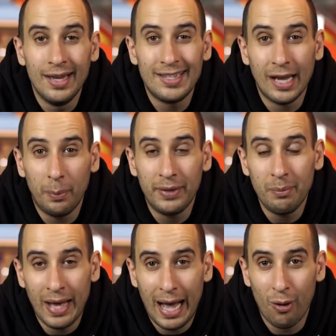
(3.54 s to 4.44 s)
He's helped
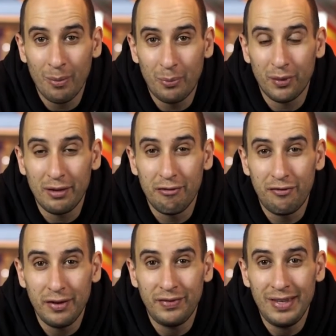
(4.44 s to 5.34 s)
empower more than
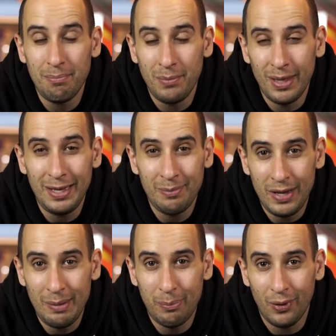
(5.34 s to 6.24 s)
50 million
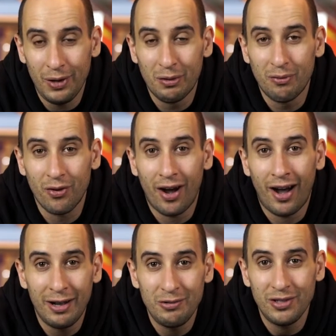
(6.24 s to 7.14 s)
people in over
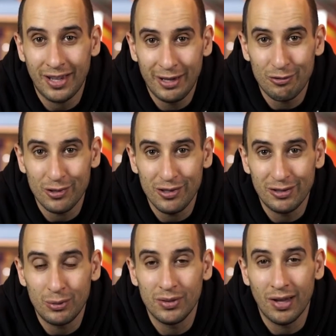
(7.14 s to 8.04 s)
100
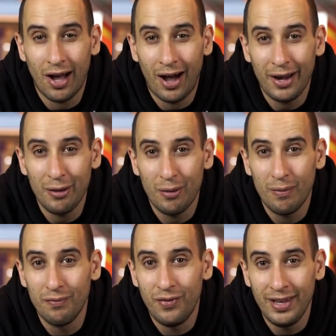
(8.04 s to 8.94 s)
countries through his audio,
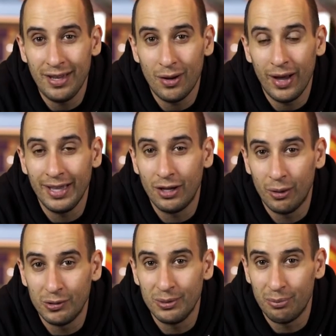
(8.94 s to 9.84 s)
video, and coaching